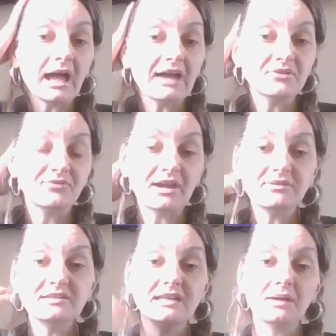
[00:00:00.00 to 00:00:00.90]
I have a
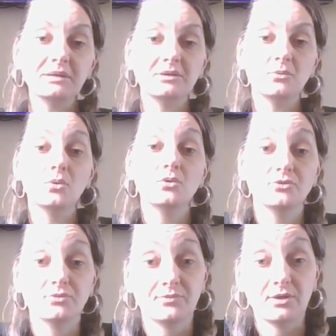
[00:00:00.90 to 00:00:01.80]
very damning
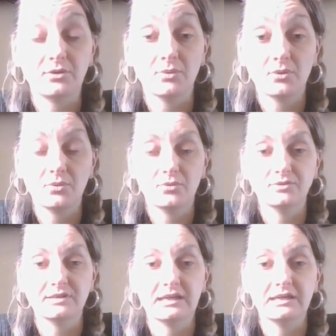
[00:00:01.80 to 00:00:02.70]
ward review
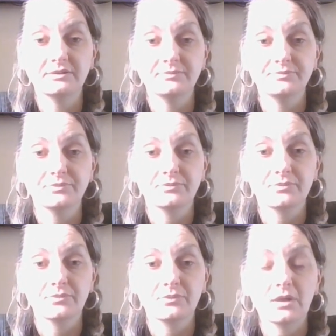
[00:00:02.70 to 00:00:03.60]
recording
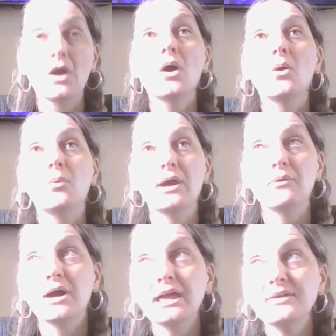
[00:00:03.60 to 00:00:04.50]

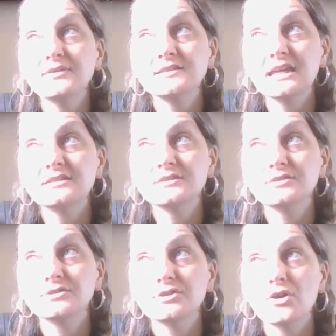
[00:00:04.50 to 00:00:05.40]
where I have said
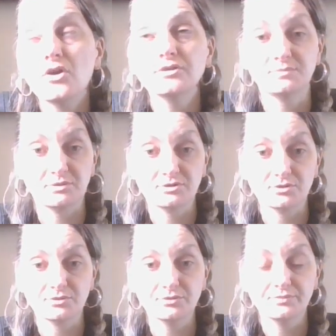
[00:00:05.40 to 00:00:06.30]
to the
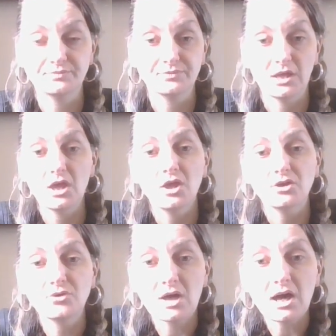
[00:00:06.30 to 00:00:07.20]
hospital,
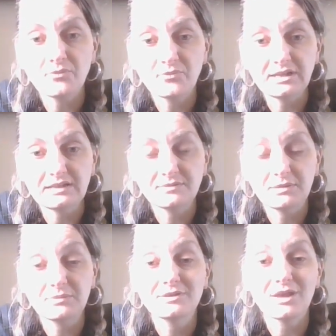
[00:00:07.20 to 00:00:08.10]
you can't release
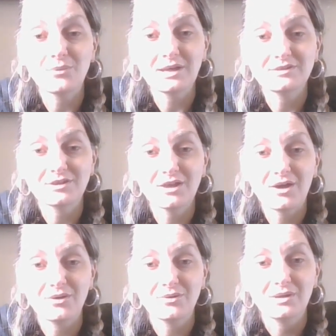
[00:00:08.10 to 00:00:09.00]
me with nowhere to
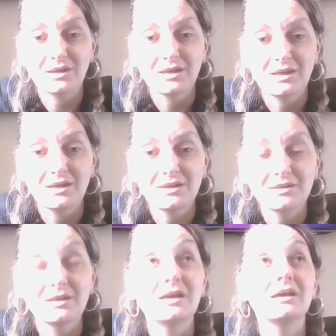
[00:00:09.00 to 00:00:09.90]
go.
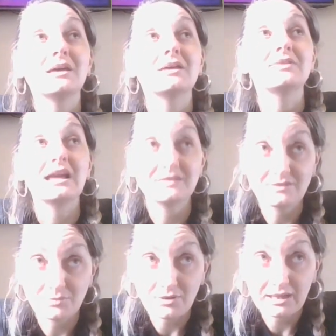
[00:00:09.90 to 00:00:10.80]
That
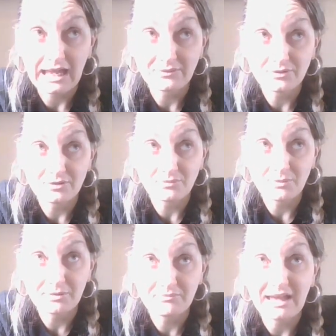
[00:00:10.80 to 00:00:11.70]
is what Councillor
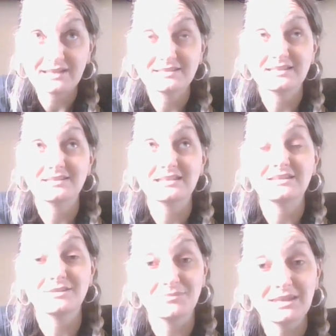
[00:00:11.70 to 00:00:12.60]
Robin Maxted
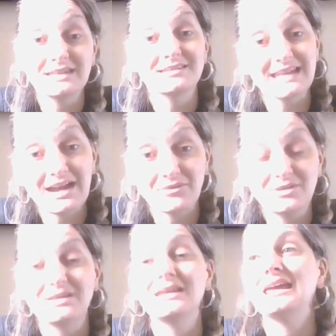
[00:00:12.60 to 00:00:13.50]
said to me and
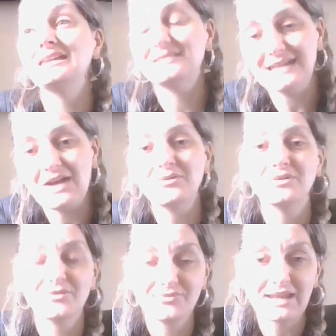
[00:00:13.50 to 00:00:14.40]
Darren in
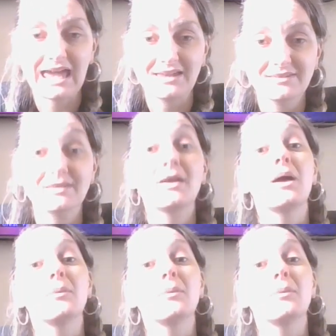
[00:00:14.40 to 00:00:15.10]
Darren's flat.